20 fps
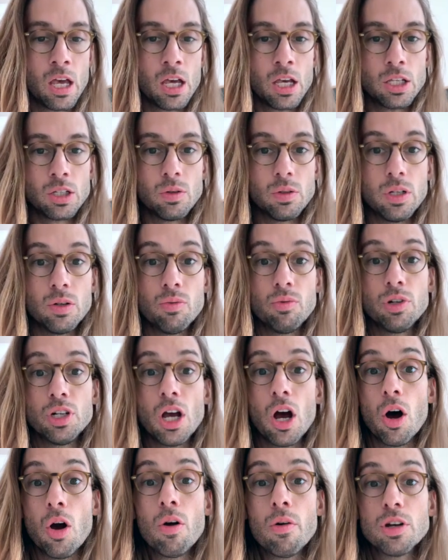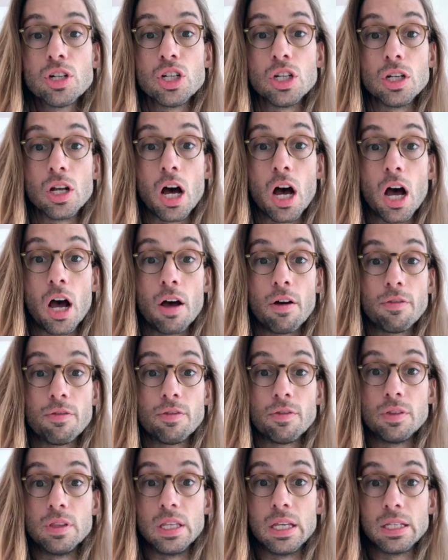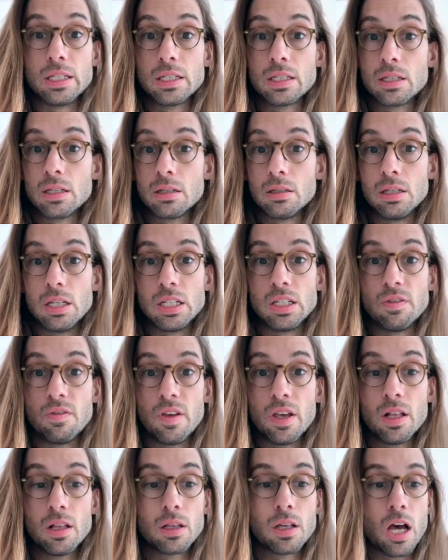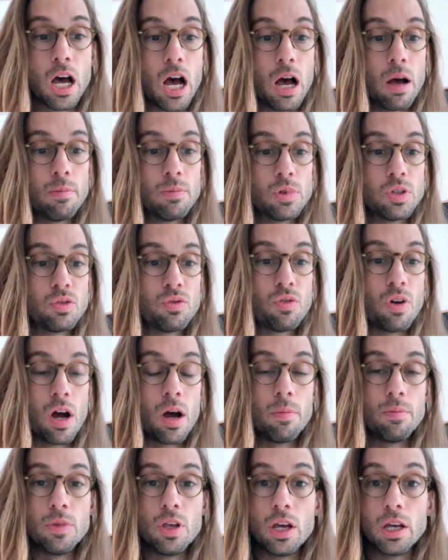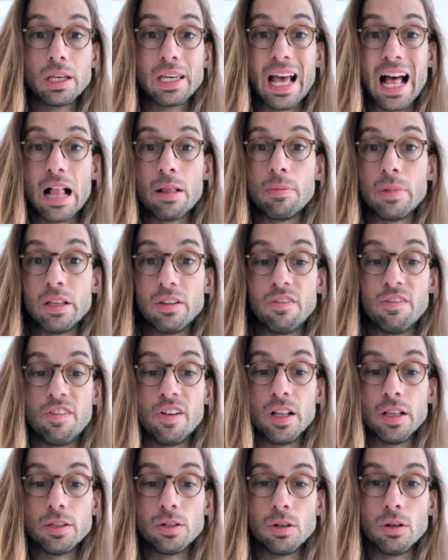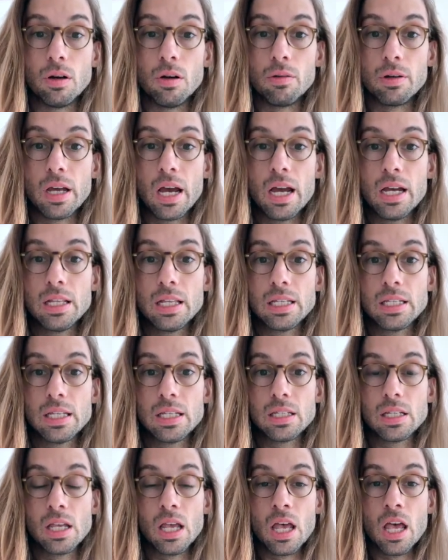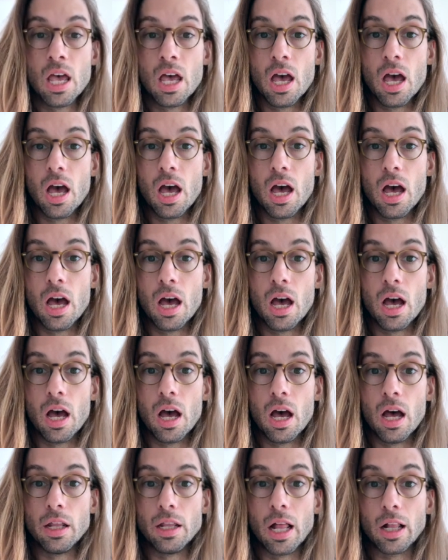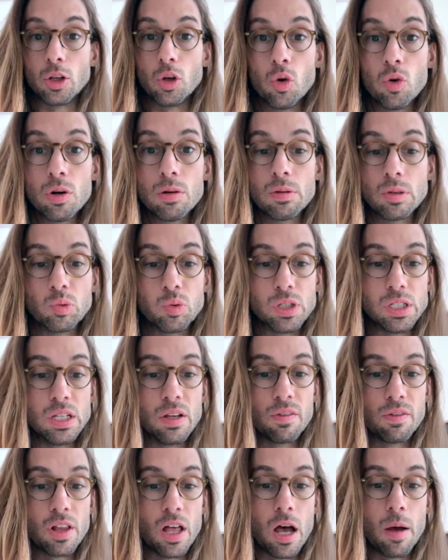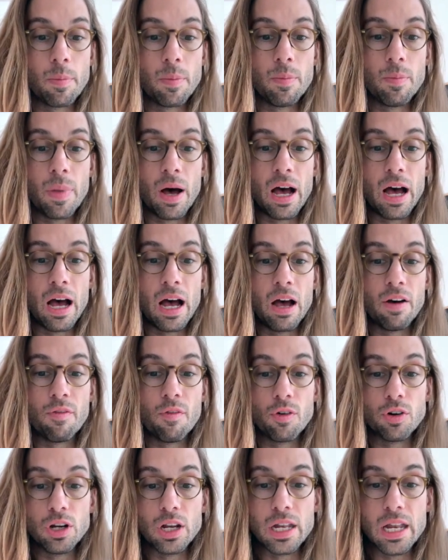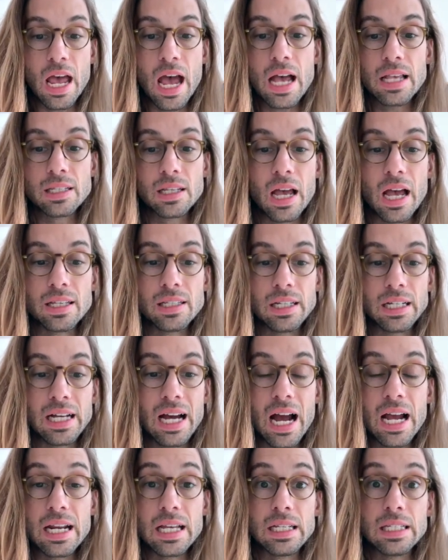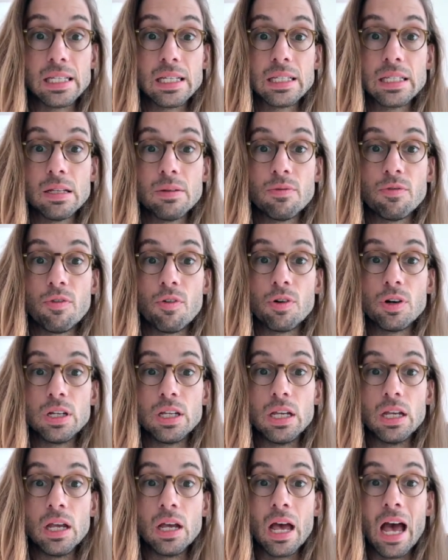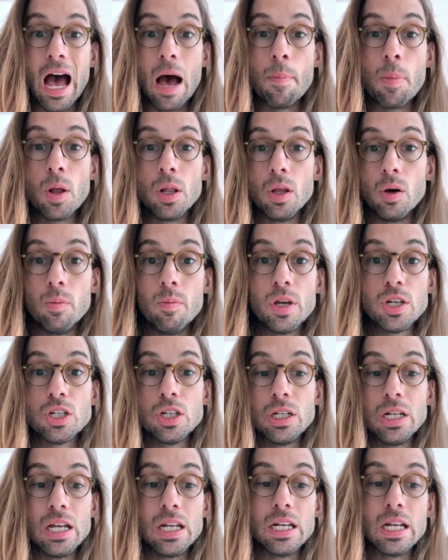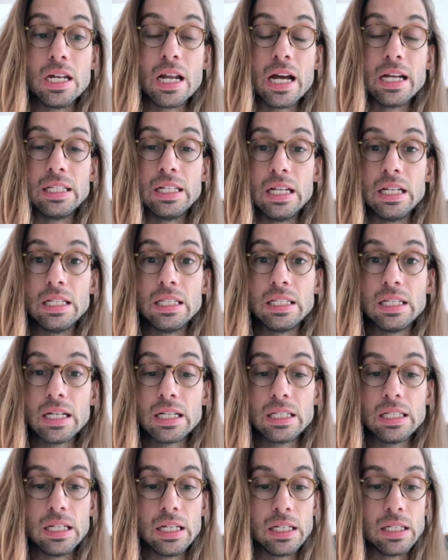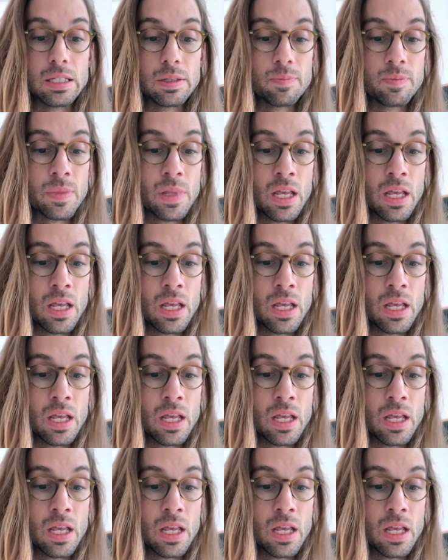So the origin of this field comes from the Kalman filter. Okay, this is an algorithm that was developed for the NASA as a guiding system for the Apollo mission in the 1960s.